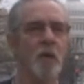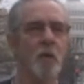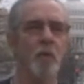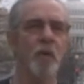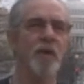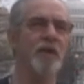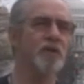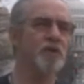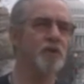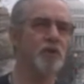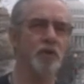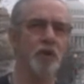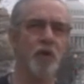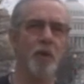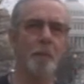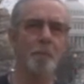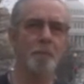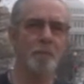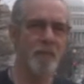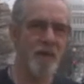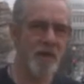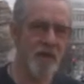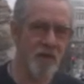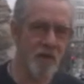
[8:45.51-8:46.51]
We insure
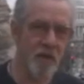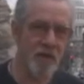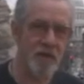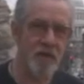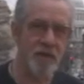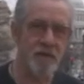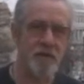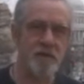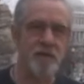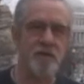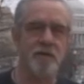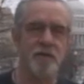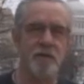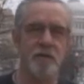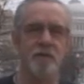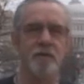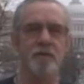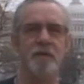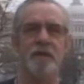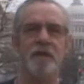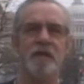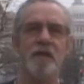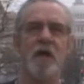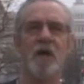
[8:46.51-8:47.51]
billions to
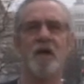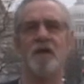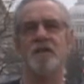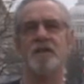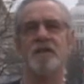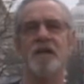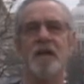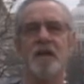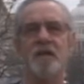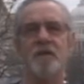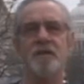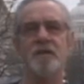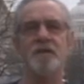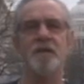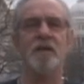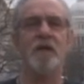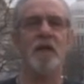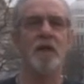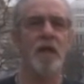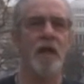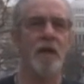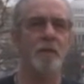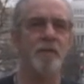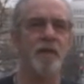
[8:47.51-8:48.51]
the cartels in
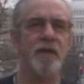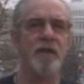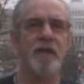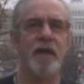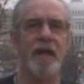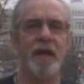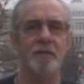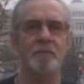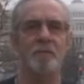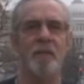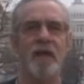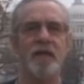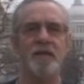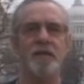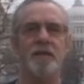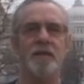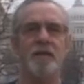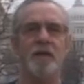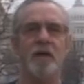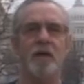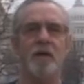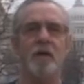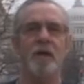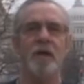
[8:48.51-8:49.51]
Colombia and
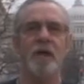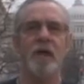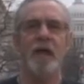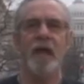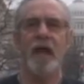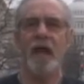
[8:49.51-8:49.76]
Mexico.